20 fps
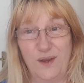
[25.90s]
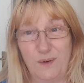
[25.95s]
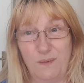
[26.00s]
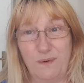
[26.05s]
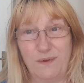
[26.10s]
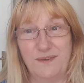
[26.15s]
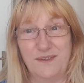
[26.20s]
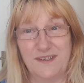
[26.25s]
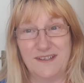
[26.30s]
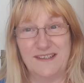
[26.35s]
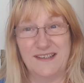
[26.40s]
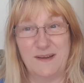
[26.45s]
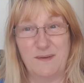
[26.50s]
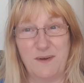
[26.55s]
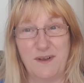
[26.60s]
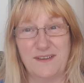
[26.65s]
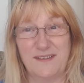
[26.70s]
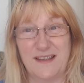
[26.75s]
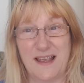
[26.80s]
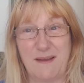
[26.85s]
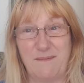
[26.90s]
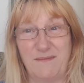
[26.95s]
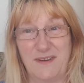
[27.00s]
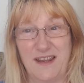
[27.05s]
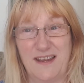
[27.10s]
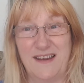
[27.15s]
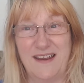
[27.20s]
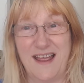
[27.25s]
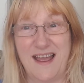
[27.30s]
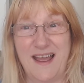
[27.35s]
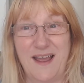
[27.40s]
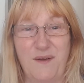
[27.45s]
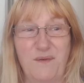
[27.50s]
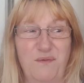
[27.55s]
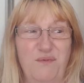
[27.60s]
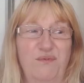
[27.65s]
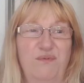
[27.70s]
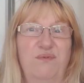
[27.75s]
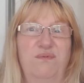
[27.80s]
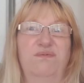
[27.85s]
you want to see what's happening
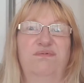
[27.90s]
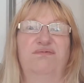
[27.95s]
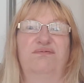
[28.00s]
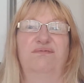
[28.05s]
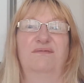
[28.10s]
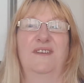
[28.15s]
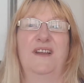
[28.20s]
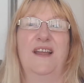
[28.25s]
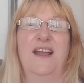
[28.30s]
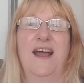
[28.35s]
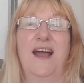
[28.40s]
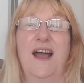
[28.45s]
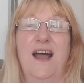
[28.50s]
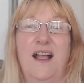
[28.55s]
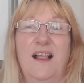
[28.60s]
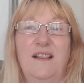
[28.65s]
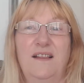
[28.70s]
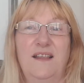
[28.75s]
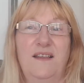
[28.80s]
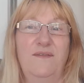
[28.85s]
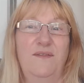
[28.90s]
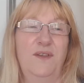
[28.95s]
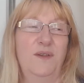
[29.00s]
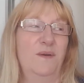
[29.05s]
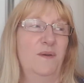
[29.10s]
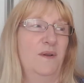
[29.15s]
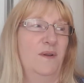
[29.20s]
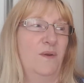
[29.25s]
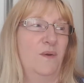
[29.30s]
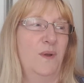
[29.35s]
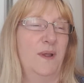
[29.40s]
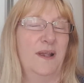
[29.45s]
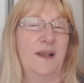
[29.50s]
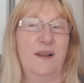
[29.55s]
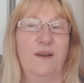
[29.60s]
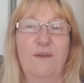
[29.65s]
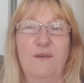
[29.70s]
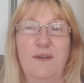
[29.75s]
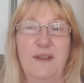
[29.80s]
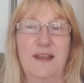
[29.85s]
now. I'll give you a
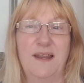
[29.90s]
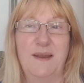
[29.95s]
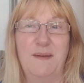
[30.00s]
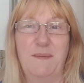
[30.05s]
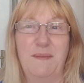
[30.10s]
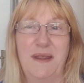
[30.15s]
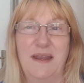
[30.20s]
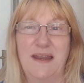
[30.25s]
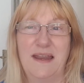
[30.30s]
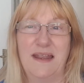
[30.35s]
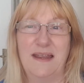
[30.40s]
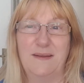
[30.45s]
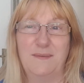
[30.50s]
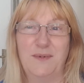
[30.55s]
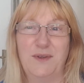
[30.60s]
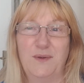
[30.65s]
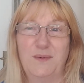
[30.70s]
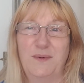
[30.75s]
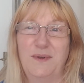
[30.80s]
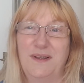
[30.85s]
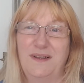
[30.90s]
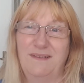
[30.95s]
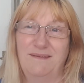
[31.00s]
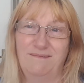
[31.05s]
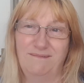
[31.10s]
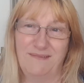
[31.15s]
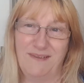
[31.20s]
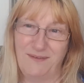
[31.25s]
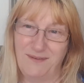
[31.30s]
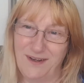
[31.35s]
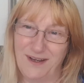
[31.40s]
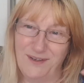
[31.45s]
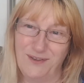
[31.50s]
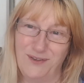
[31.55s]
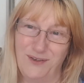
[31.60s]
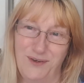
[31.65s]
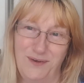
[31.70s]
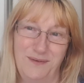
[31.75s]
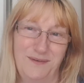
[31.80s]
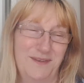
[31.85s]
quick look in a minute, but we'll have to
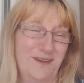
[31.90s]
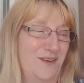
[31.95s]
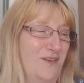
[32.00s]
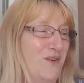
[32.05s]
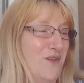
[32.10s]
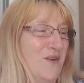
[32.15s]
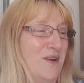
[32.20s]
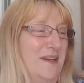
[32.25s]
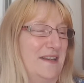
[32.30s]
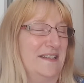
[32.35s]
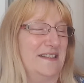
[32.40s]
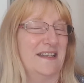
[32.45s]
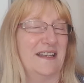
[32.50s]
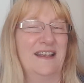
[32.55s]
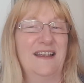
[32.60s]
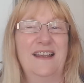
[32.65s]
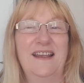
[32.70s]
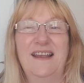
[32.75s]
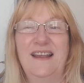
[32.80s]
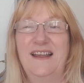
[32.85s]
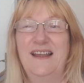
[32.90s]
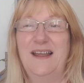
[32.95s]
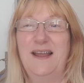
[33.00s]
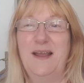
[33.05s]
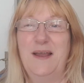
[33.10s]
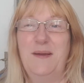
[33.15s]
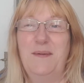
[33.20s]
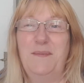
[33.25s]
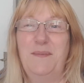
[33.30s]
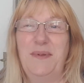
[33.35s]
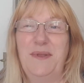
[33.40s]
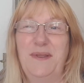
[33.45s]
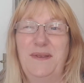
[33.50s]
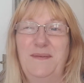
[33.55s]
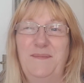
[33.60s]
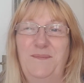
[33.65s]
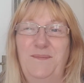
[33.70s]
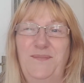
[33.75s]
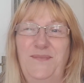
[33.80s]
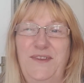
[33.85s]
excuse the noise.
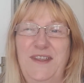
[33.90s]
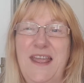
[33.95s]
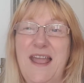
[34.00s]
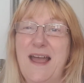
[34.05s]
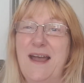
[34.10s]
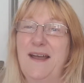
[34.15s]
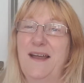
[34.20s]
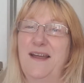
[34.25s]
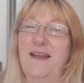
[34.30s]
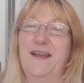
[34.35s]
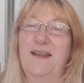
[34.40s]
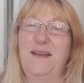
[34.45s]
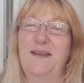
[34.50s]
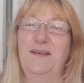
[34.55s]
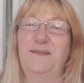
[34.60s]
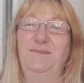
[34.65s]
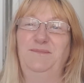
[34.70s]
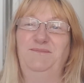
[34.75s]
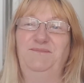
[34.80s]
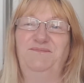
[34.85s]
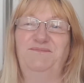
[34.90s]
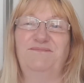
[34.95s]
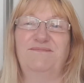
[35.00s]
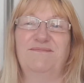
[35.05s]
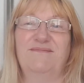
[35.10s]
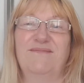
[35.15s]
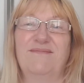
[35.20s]
But yeah, um,